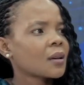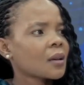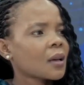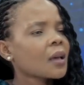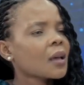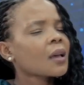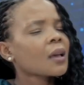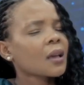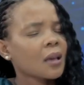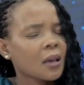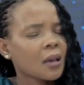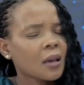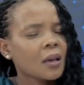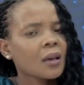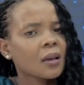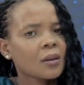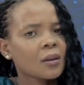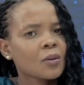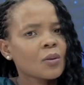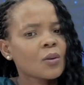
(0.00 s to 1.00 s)

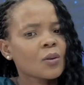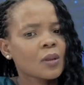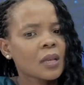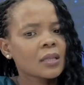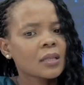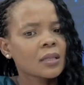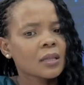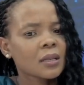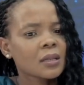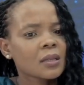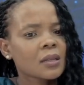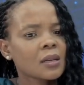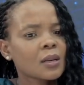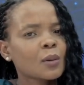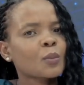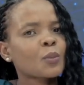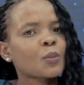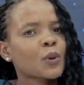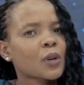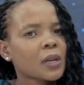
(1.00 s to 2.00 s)
No, that's actually a
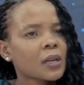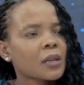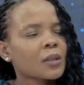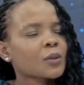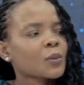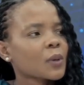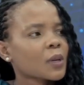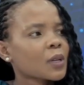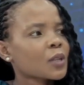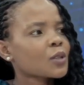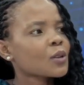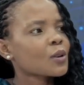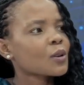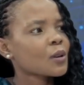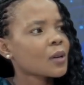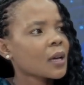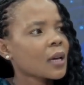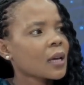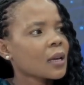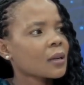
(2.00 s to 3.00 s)
brilliant way to
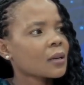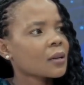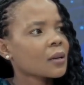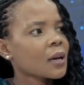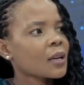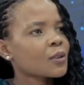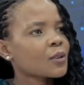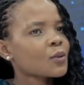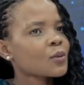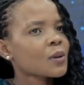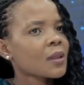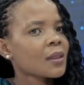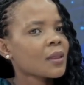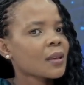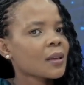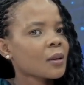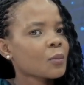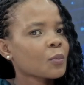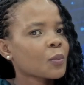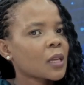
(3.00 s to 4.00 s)
look at it. I don't
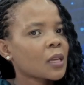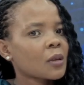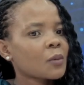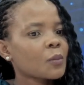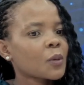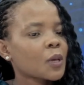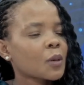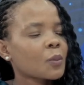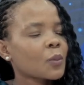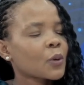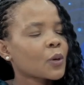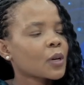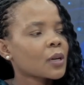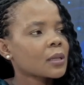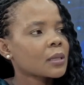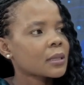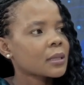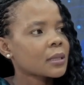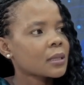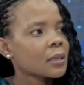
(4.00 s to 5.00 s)
think many people
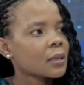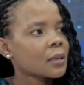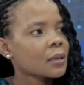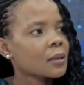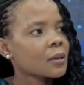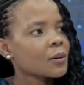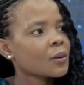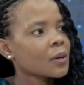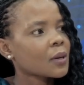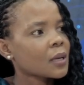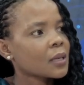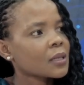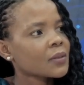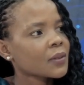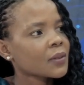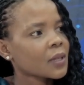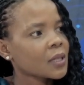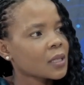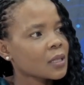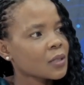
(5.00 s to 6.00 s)
consider the creative
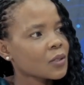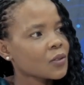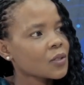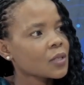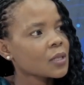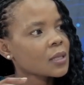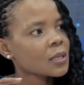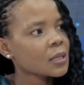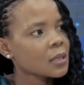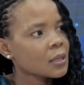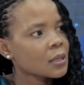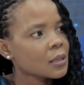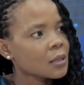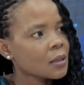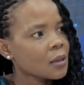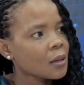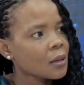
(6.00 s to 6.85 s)
industry seasonal.